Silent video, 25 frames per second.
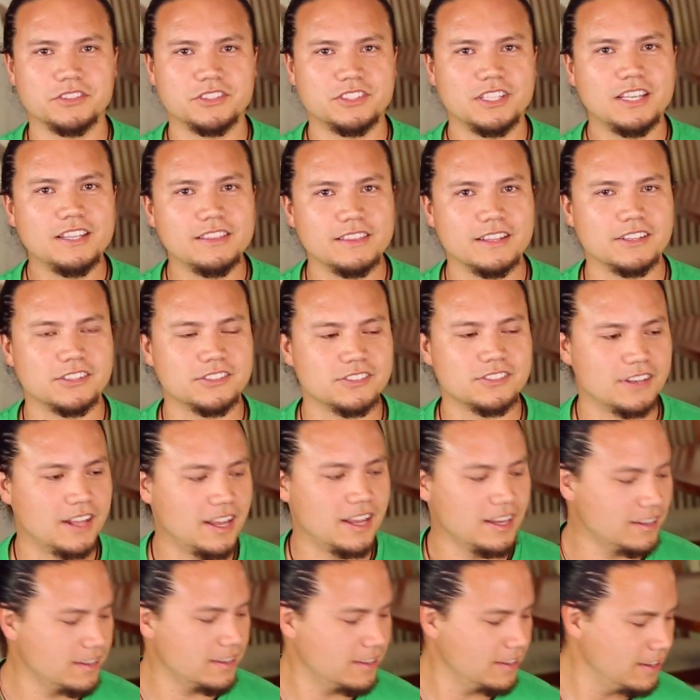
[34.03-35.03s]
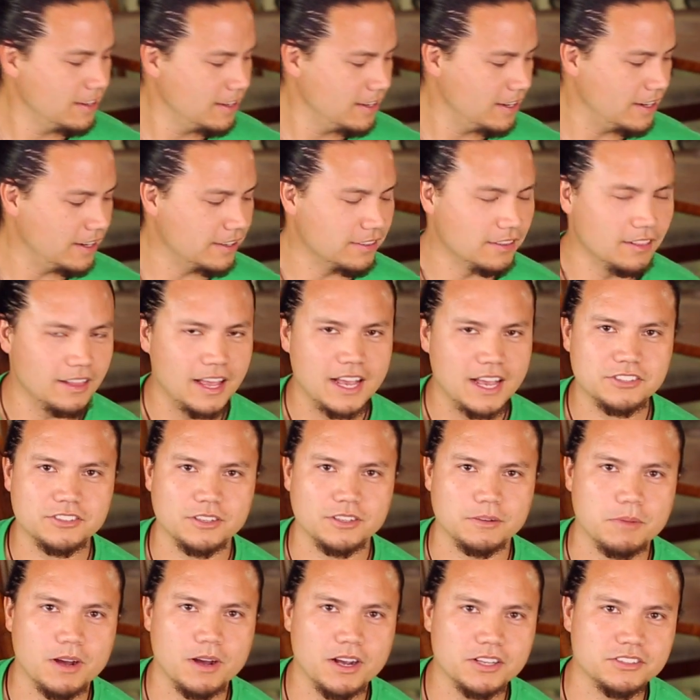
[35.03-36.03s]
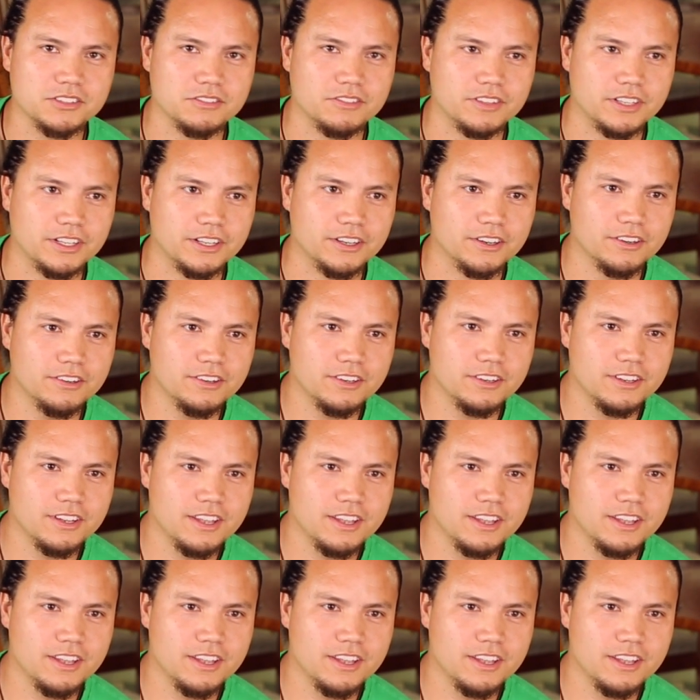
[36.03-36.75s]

seen this snake in the last unboxing video.